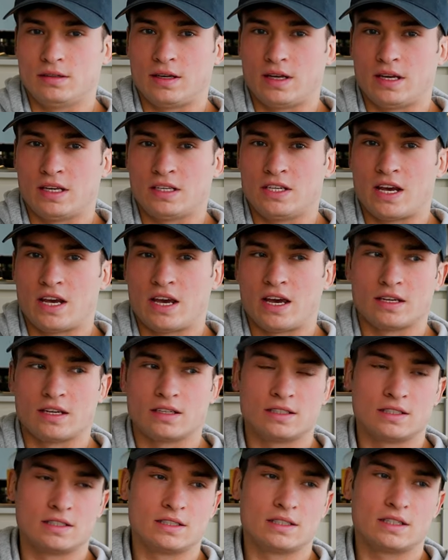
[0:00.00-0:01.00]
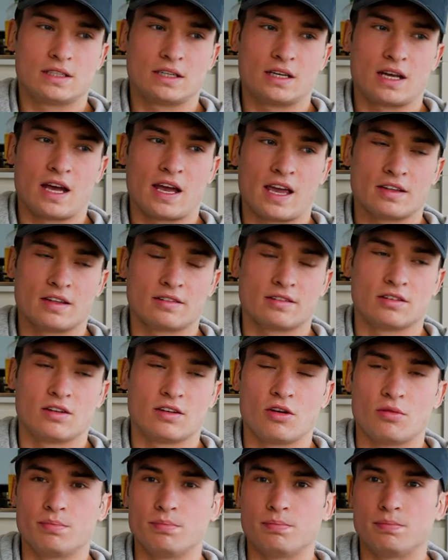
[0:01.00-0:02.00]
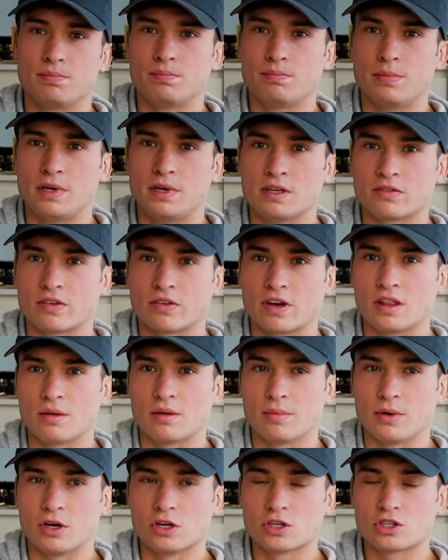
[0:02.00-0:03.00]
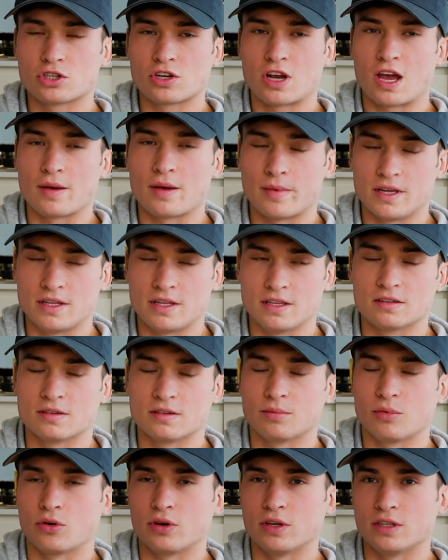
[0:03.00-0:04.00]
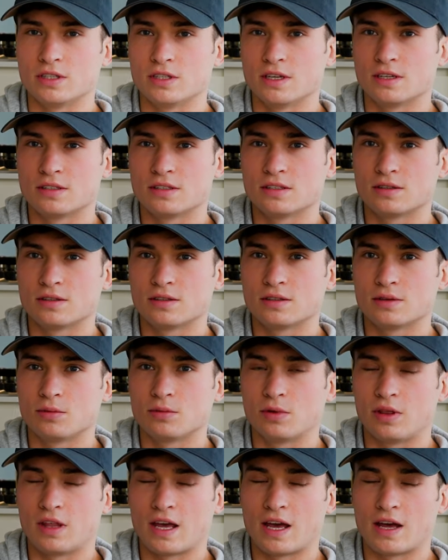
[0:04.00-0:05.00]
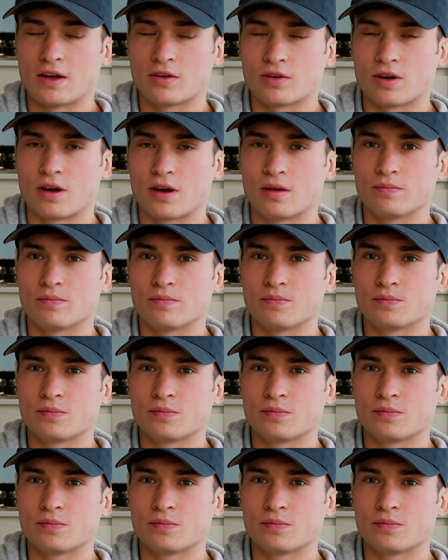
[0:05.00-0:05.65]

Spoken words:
And yeah, I guess there's no beating around the bush. Am I disappointed with the outcome?